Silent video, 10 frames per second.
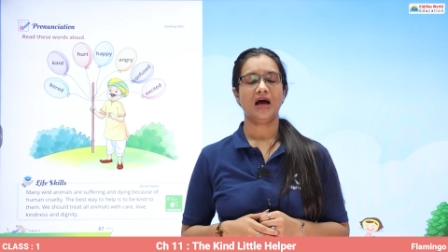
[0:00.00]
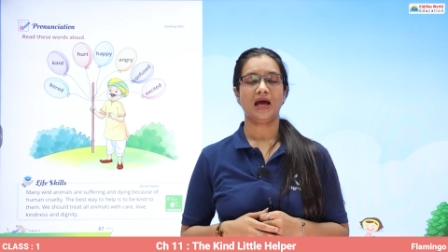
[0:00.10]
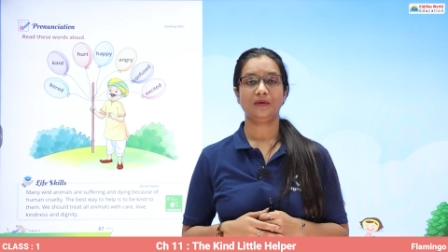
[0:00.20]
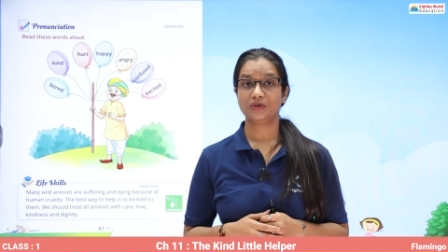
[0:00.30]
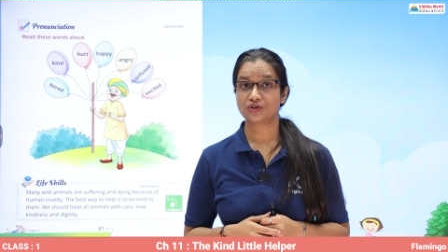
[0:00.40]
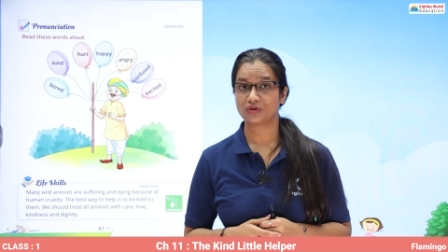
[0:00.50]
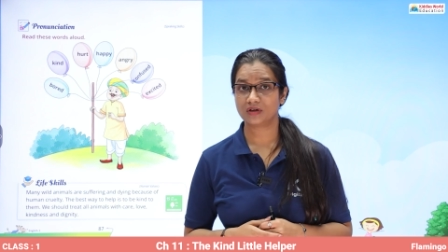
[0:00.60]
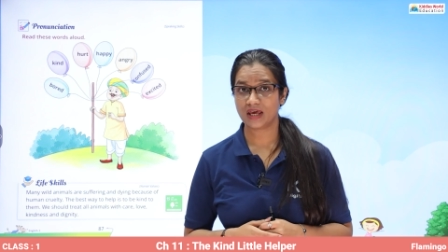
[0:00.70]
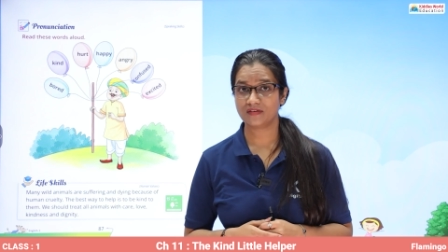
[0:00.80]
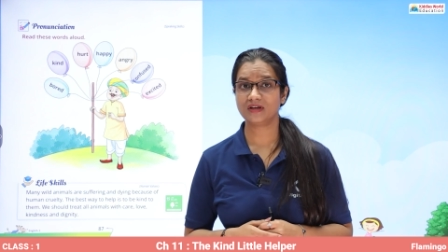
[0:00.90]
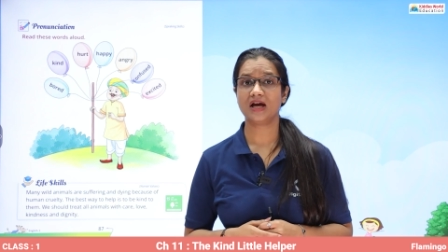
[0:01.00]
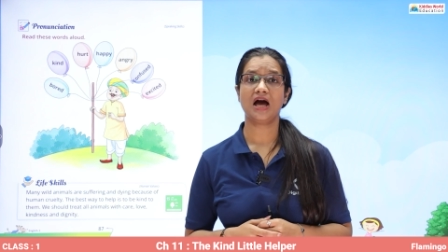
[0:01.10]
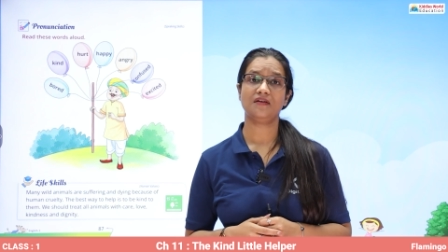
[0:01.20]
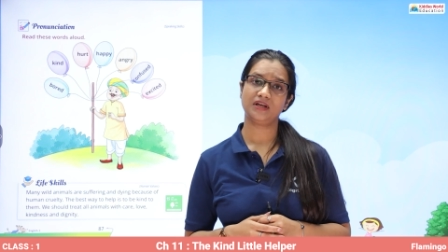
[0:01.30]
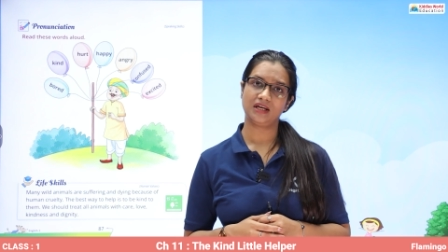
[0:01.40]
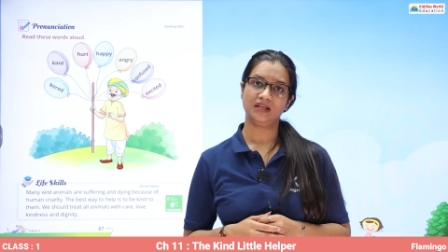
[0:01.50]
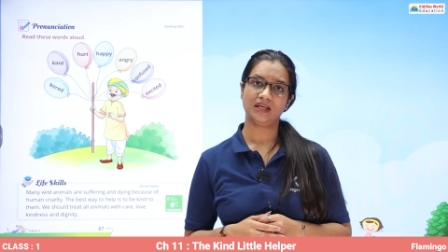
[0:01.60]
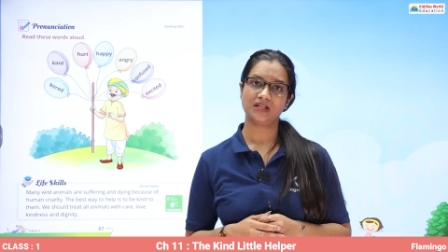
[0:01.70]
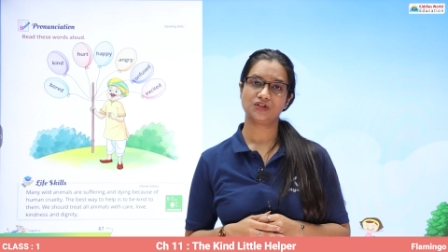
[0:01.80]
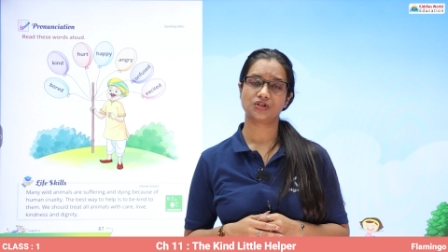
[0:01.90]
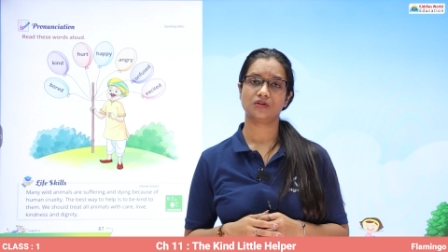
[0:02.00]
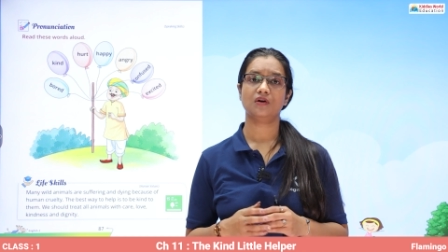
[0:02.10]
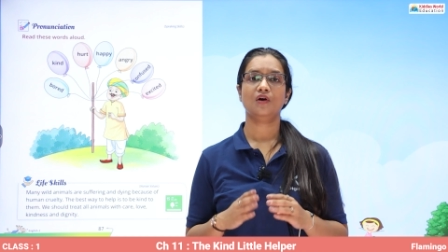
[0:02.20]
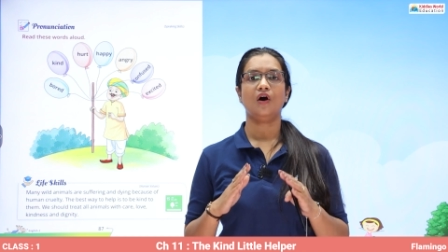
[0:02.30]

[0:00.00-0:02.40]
and we should never have an intention